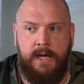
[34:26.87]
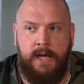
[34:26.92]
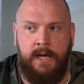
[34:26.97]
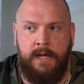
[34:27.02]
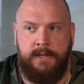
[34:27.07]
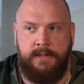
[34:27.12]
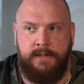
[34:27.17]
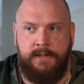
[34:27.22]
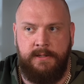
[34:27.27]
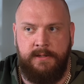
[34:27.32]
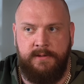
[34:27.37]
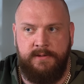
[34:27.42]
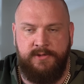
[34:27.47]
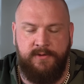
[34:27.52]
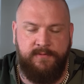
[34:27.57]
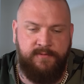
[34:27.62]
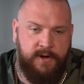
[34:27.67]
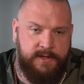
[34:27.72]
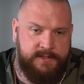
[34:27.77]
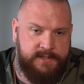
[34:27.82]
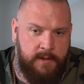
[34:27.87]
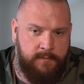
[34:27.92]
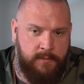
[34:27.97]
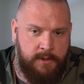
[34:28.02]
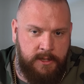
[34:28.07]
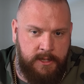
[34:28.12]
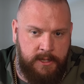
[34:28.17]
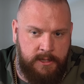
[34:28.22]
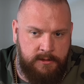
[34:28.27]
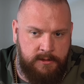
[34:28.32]
And so, for
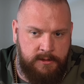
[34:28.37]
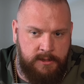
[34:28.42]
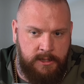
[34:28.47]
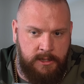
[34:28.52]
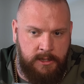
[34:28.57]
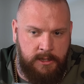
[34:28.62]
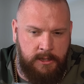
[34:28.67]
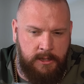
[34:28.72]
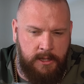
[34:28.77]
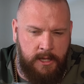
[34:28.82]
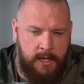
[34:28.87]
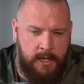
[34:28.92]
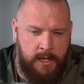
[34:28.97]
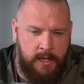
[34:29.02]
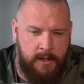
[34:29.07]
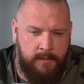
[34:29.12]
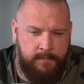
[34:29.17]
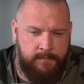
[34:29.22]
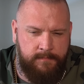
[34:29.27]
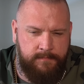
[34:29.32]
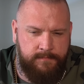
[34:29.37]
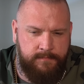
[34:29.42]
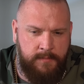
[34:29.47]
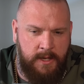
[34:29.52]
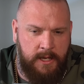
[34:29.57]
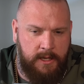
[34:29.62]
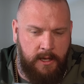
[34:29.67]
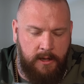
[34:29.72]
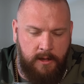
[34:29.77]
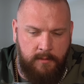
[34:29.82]
example, in the
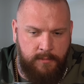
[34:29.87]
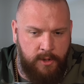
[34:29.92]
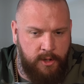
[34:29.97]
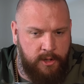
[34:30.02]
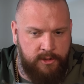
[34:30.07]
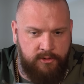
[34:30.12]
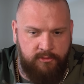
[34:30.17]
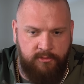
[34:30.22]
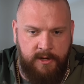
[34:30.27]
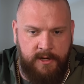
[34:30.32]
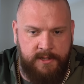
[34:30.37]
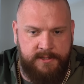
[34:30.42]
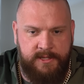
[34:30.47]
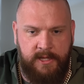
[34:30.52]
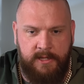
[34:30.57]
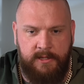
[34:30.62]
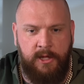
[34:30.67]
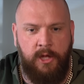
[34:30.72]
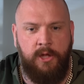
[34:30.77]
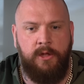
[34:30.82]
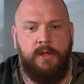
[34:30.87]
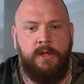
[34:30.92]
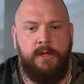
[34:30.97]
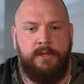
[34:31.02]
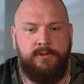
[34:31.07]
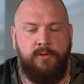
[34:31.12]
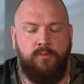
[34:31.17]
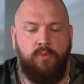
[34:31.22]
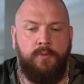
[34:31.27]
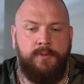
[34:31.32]
Making a Murderer thing,
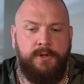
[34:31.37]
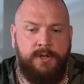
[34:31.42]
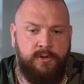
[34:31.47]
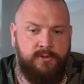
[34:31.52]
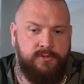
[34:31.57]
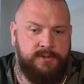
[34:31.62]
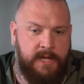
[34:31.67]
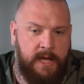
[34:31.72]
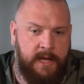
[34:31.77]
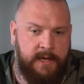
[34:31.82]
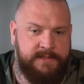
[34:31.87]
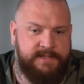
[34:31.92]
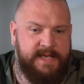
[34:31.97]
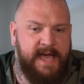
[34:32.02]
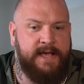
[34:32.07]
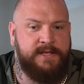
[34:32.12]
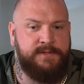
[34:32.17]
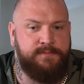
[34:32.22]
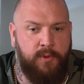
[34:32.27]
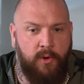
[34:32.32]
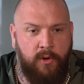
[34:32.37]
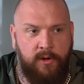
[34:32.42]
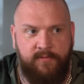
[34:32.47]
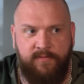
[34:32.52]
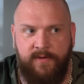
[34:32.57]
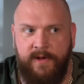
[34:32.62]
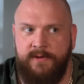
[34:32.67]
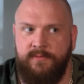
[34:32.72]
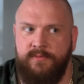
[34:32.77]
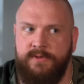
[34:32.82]
the woman who died's
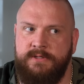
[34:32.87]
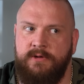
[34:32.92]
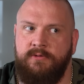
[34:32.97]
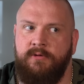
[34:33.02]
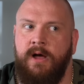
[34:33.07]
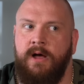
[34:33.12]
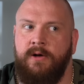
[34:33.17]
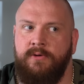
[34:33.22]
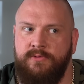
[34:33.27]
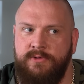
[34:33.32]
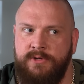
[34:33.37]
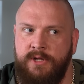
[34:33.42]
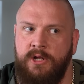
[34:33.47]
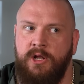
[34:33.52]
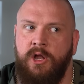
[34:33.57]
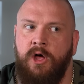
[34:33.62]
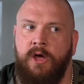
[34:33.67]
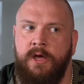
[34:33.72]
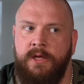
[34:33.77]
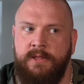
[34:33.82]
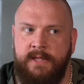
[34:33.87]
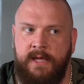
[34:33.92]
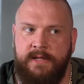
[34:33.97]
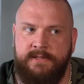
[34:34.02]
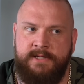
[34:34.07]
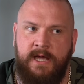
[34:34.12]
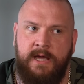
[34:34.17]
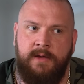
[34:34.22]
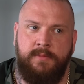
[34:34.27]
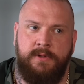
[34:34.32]
ex-boyfriend was around a lot in
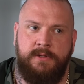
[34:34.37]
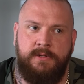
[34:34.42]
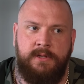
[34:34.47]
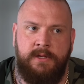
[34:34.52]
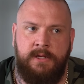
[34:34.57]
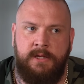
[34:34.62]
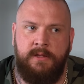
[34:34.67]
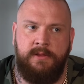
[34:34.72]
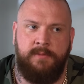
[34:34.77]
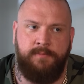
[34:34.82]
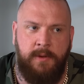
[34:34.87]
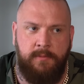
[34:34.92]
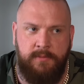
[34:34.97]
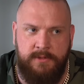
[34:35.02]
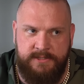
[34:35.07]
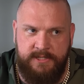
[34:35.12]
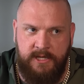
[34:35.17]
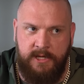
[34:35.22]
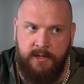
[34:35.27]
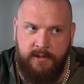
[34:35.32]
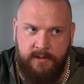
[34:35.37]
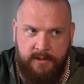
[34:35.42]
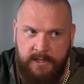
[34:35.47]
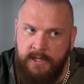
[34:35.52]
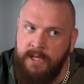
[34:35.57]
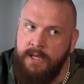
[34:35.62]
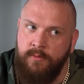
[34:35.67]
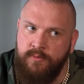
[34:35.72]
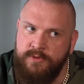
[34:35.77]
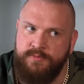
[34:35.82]
that time, and people say
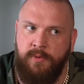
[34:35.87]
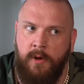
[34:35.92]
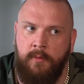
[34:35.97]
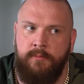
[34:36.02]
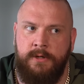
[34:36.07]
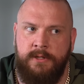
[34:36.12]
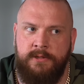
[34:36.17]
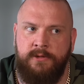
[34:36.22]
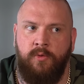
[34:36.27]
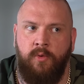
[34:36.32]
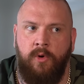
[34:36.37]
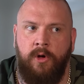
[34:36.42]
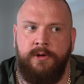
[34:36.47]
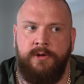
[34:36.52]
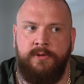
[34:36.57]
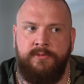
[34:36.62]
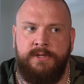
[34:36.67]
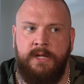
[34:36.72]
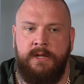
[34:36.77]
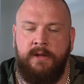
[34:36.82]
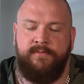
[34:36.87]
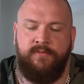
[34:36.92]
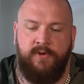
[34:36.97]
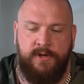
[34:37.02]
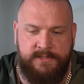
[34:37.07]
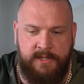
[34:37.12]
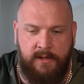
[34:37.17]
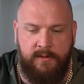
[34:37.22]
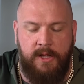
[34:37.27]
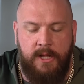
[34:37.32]
he was probably the one who did it. For
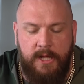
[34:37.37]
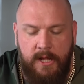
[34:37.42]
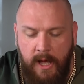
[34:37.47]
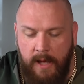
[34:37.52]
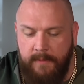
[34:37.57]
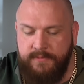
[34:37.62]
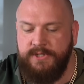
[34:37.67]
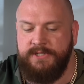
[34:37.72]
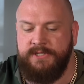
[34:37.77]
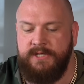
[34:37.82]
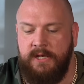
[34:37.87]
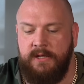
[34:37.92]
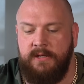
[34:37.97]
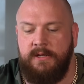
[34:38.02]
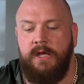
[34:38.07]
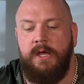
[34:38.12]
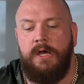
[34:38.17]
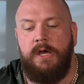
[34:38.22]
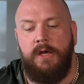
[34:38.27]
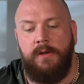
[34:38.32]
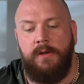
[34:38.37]
example, I'm just saying.